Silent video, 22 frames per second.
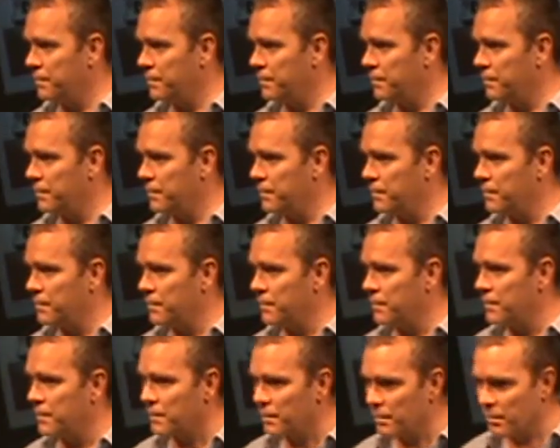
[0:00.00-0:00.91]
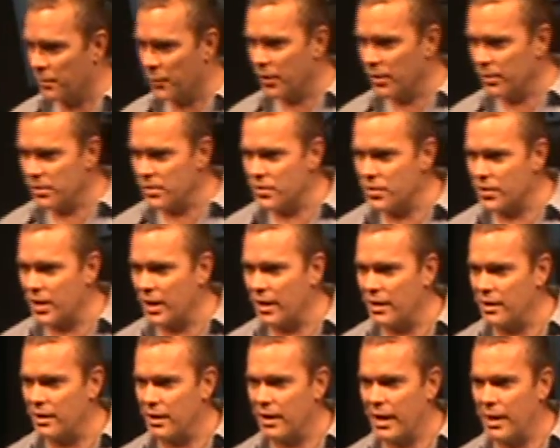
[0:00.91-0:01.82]
the game. Put a little
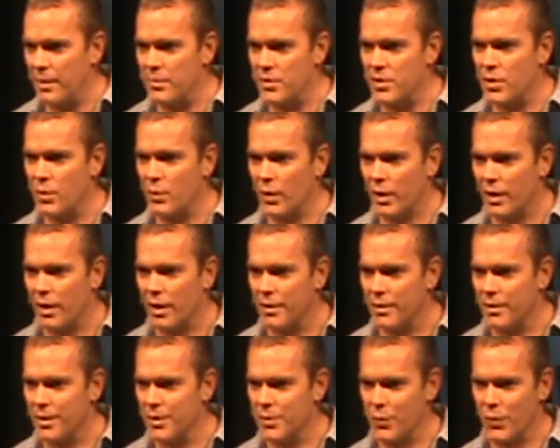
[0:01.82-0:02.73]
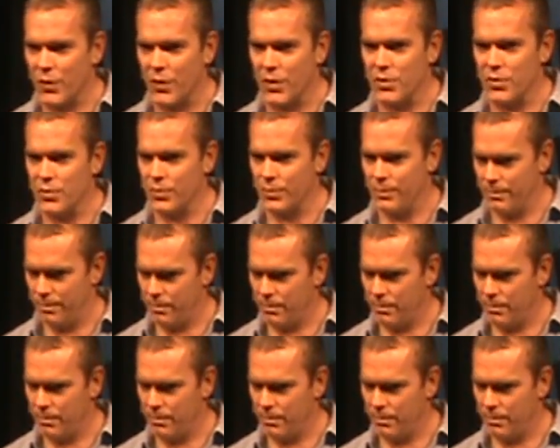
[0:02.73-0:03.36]
skin in the game and see what God does with us.